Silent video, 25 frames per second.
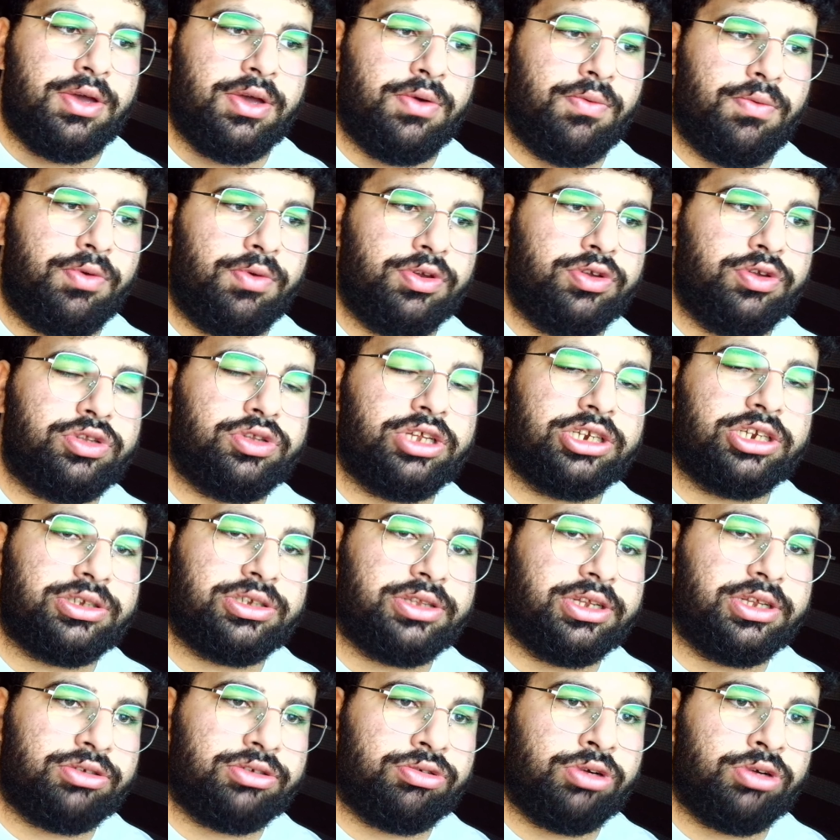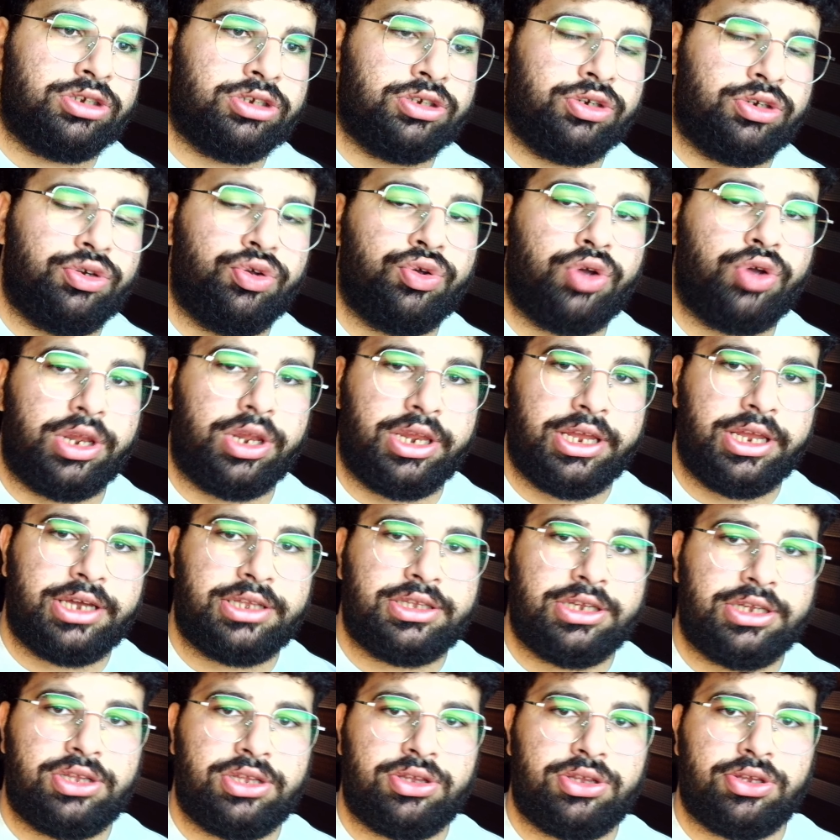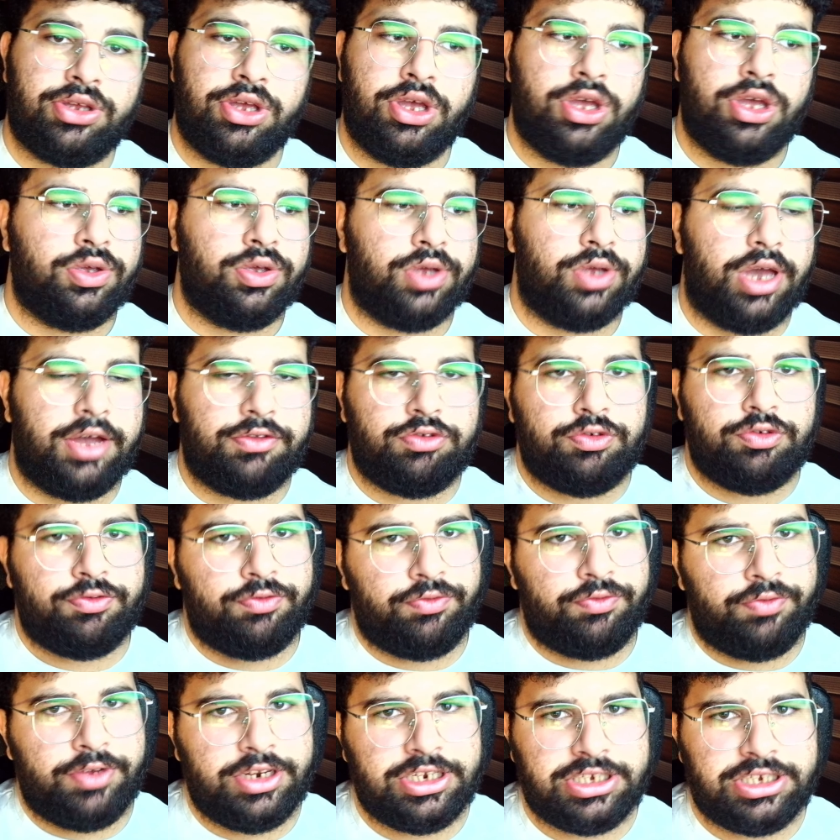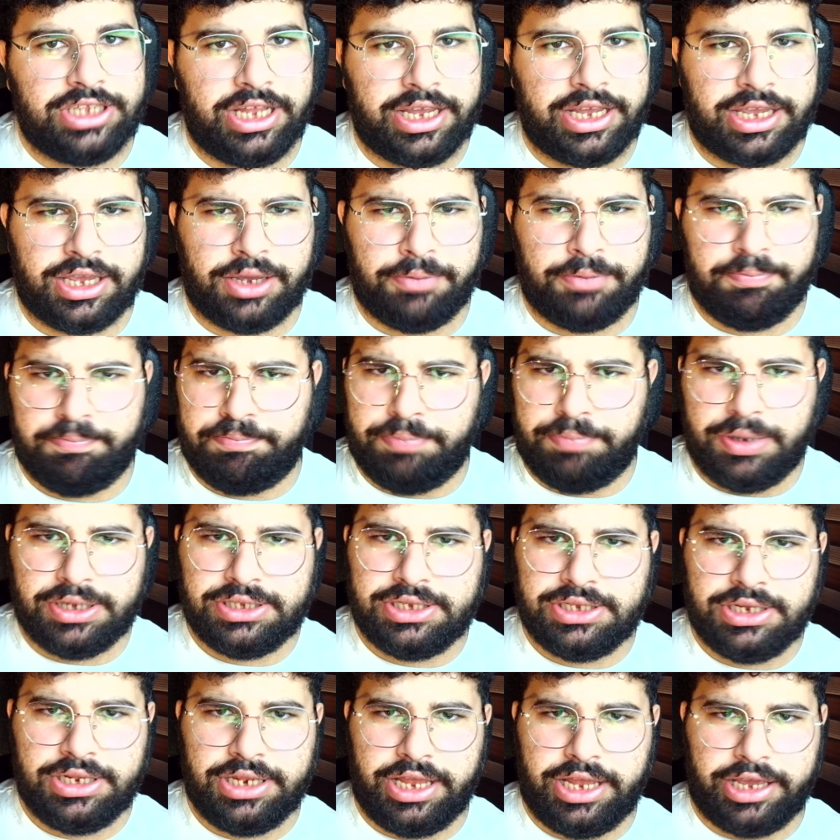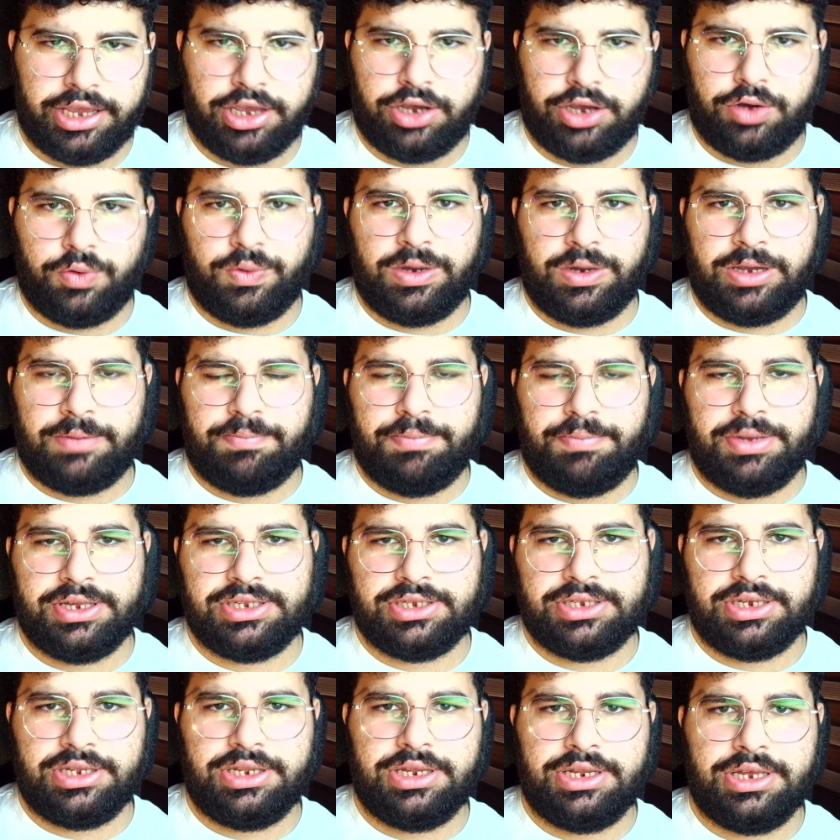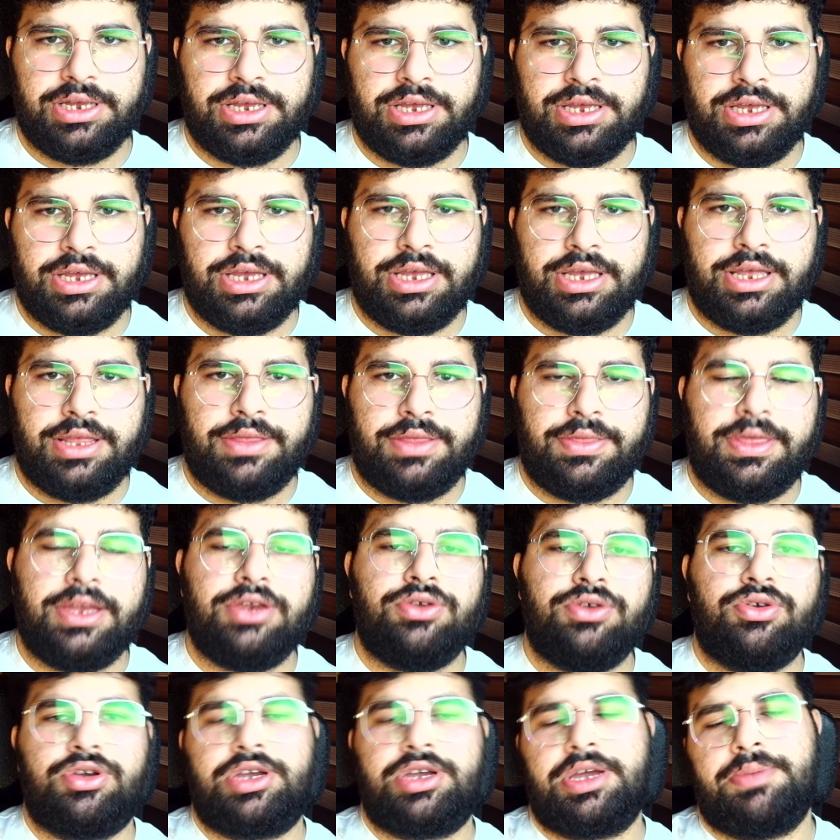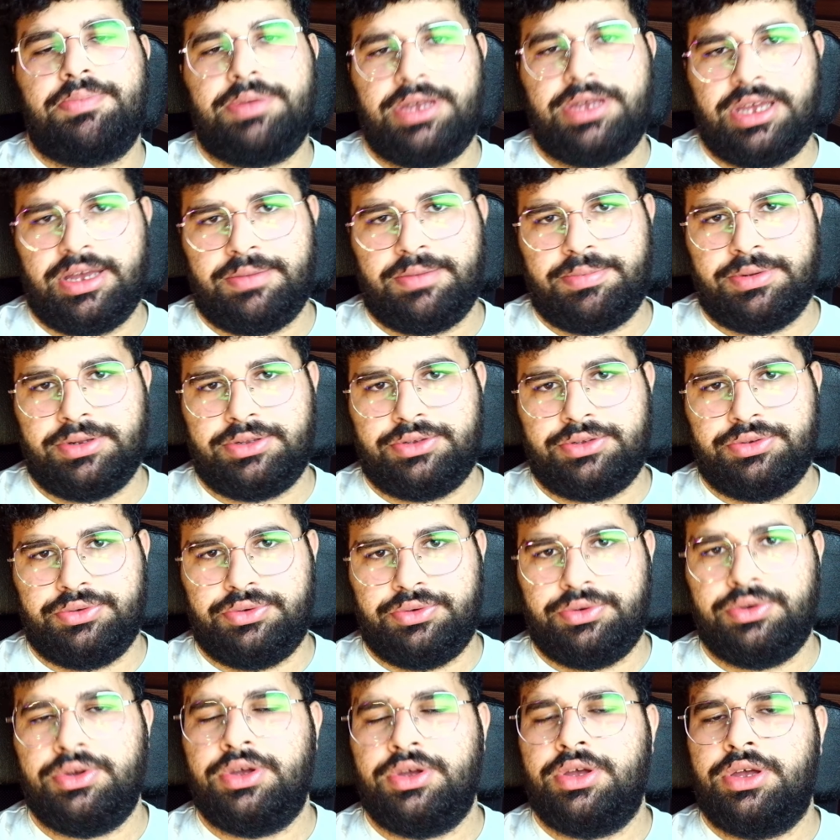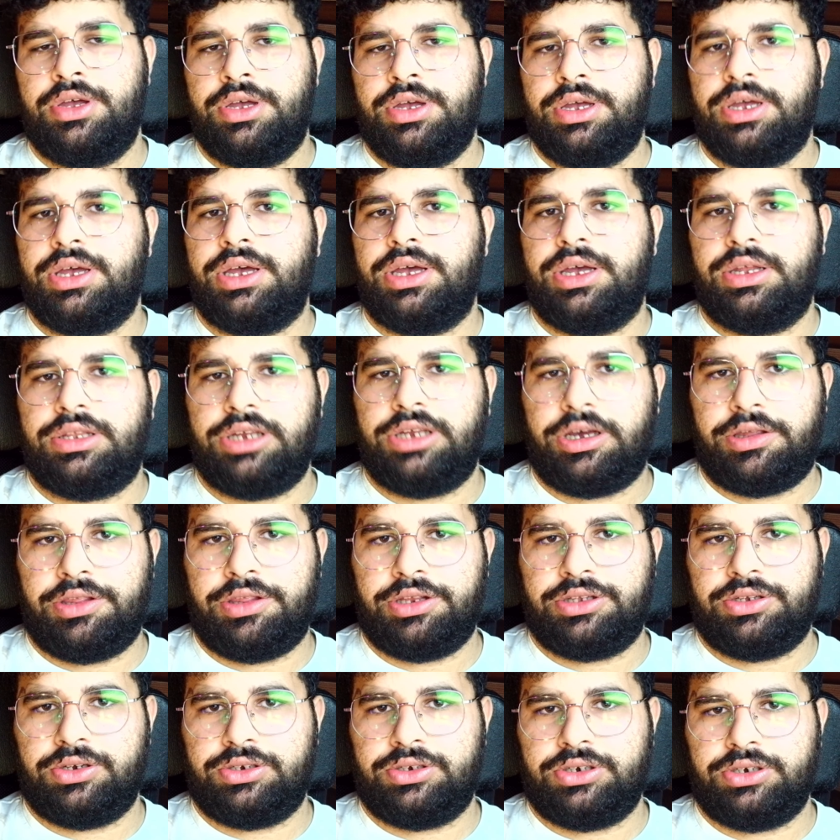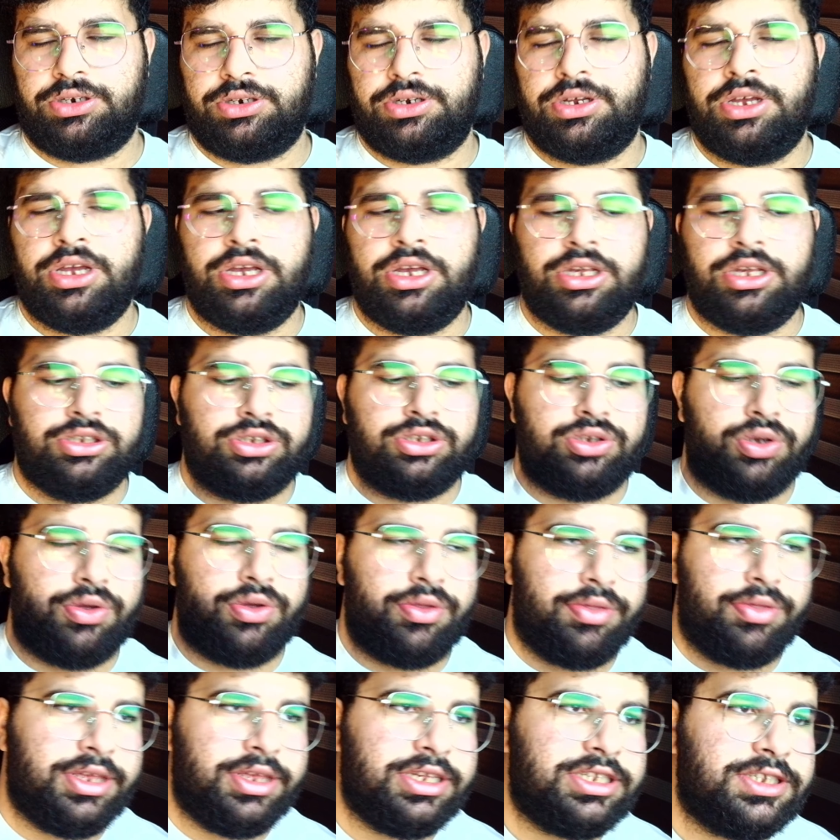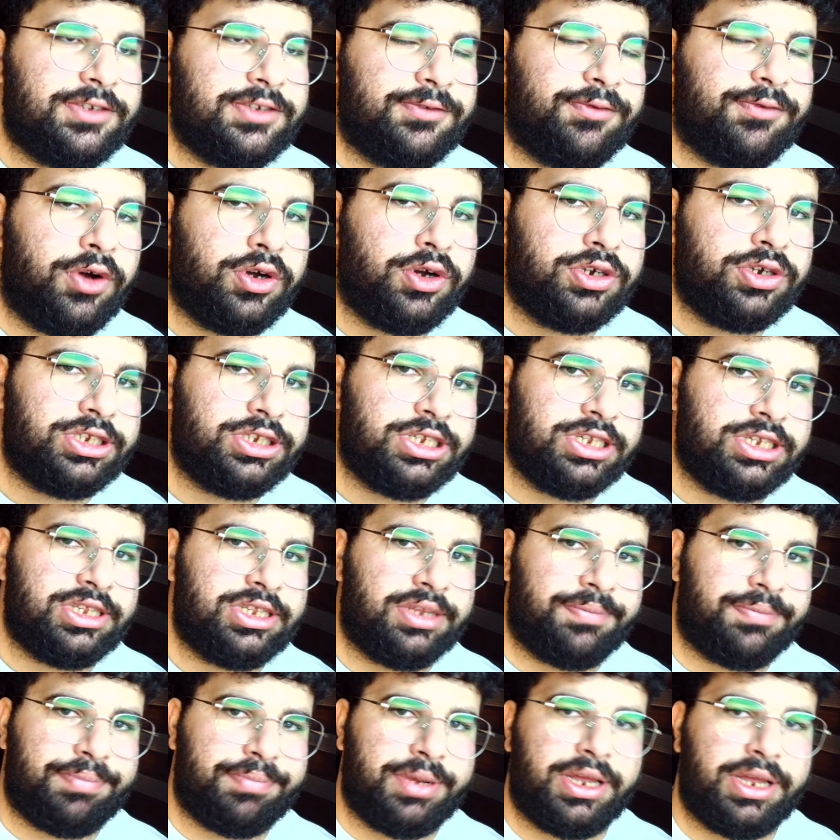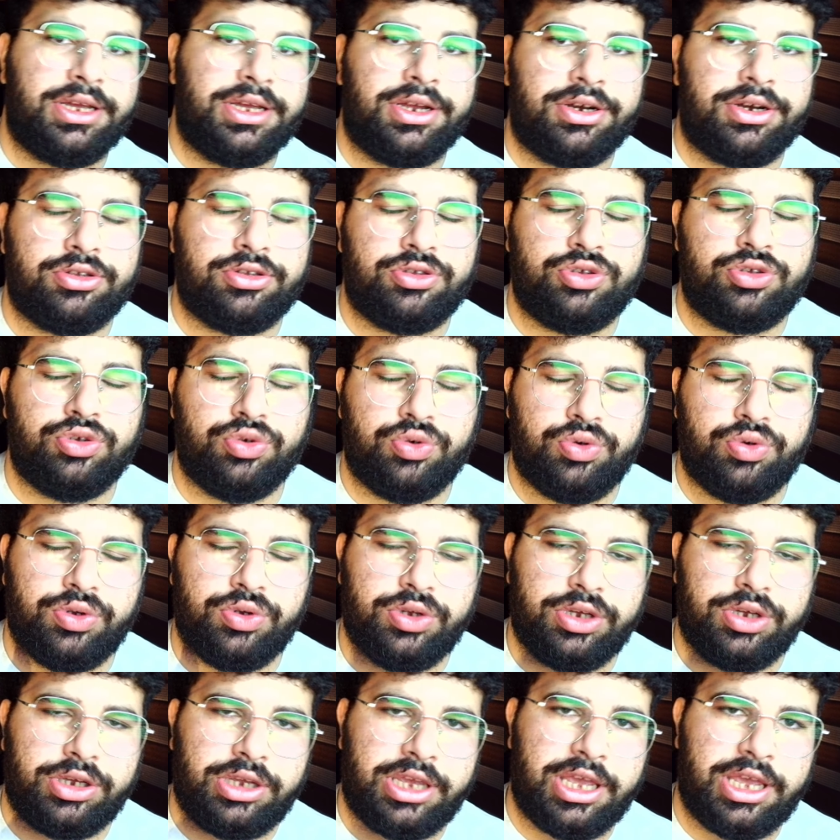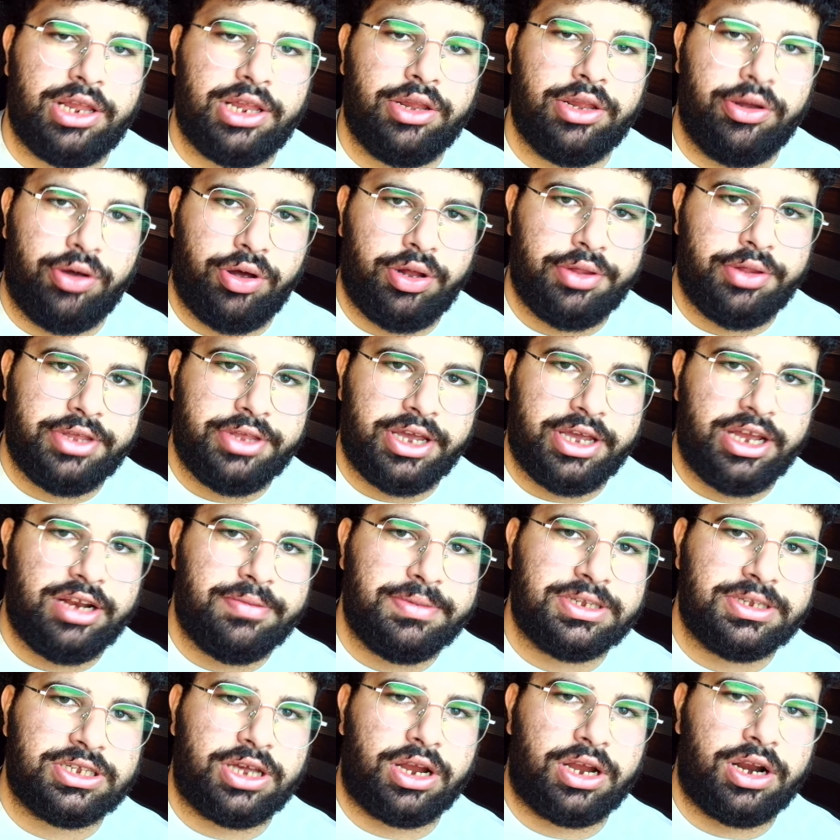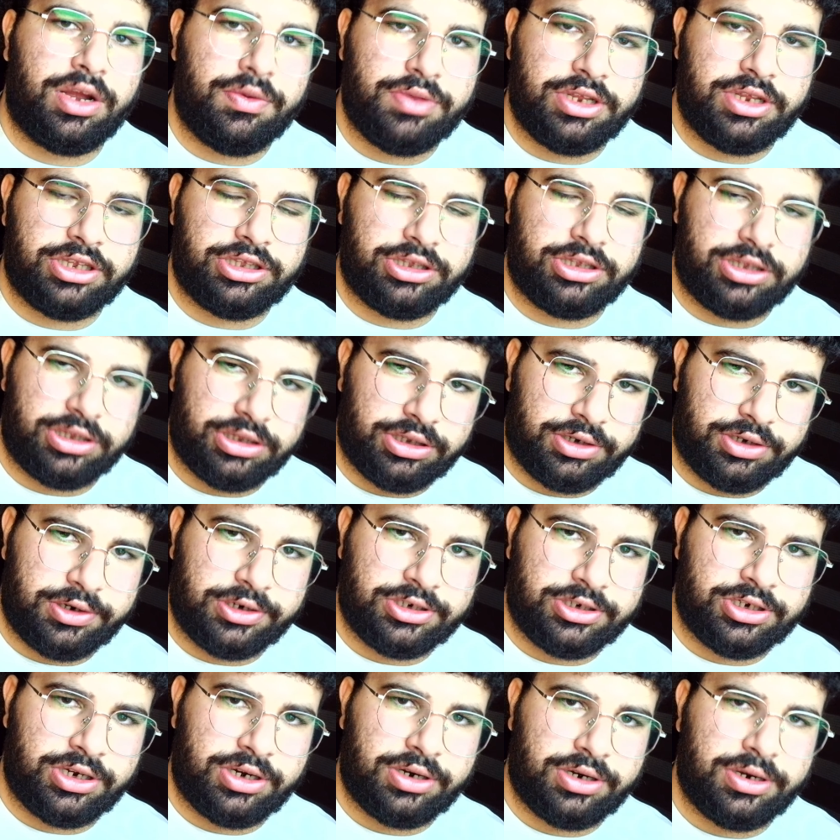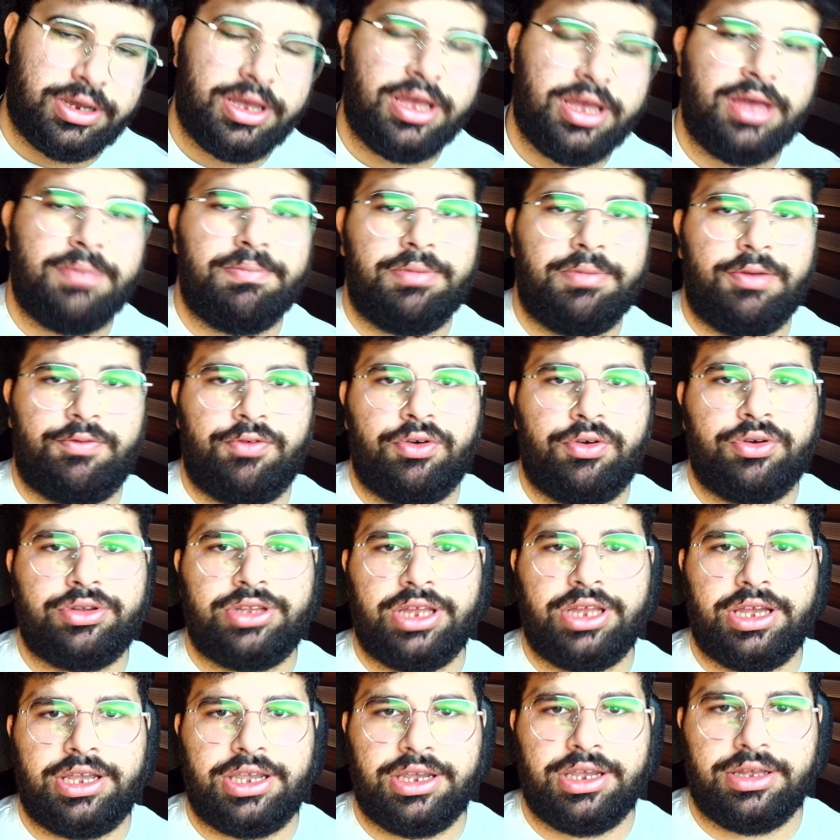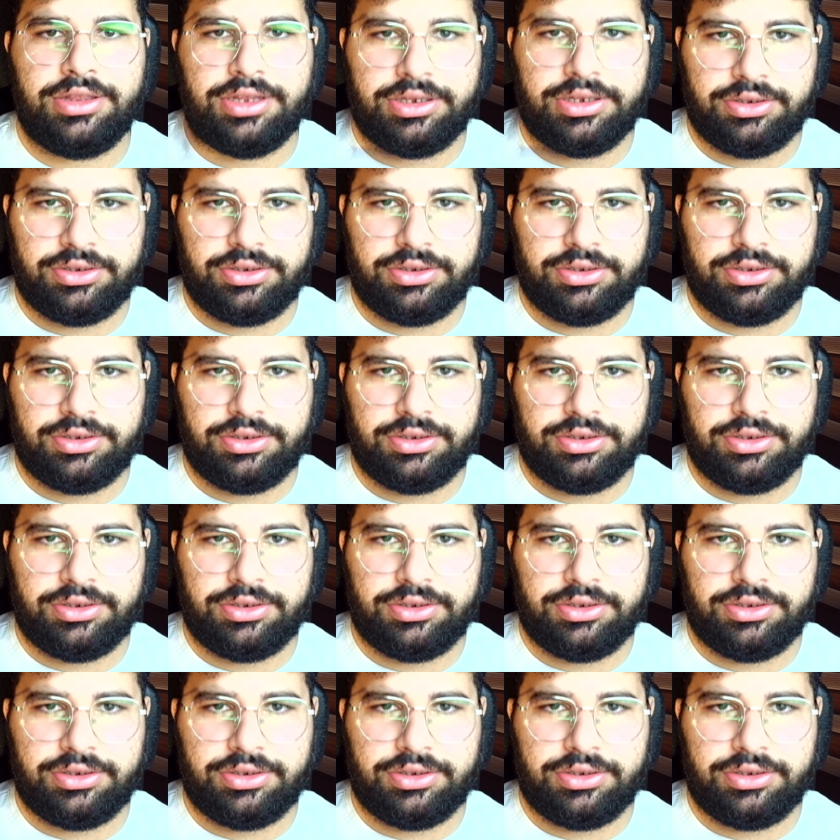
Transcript: when you touch the treasure you collect it, you have to finish like a puzzle, like a quick puzzle, then you can be able to take the treasure. So this forces the player to kill all the enemies around the treasure before taking the